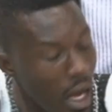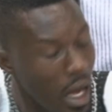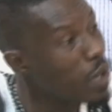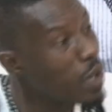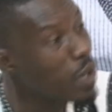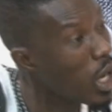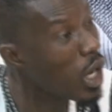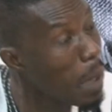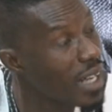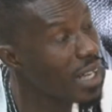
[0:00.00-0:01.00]
And you are
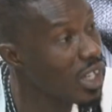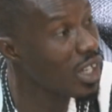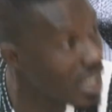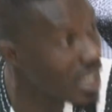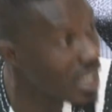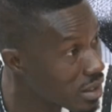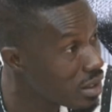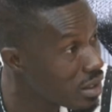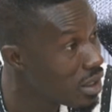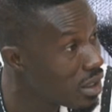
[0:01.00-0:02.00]
talking about a transaction
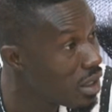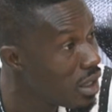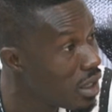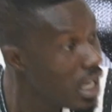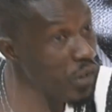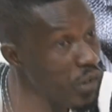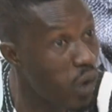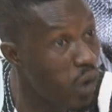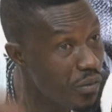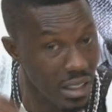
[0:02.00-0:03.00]

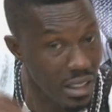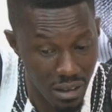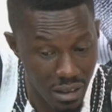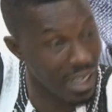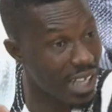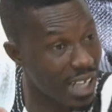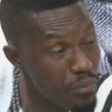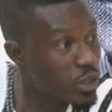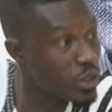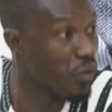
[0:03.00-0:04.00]
involving the
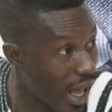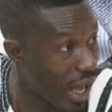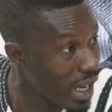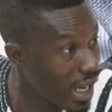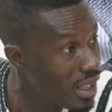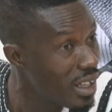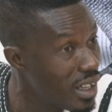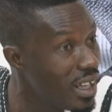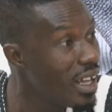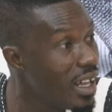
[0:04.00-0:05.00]
government of Ghana
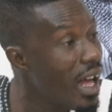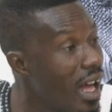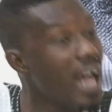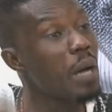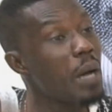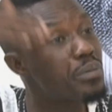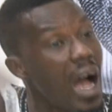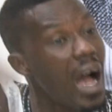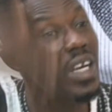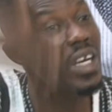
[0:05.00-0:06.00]
and a
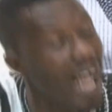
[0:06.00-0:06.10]
private